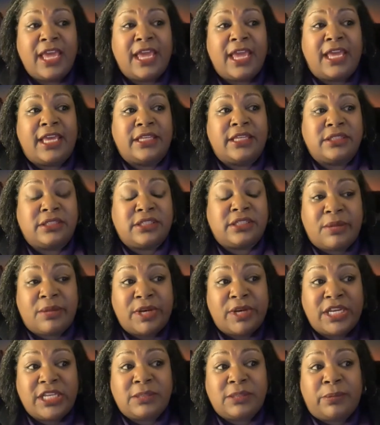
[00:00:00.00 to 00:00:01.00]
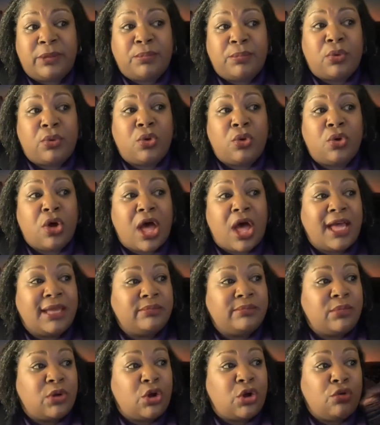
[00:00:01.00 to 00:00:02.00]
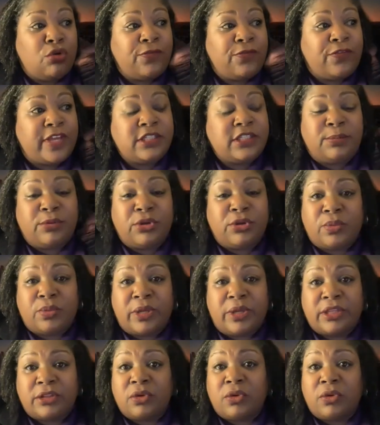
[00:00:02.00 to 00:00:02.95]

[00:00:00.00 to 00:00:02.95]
And some of these people I'm on Facebook with,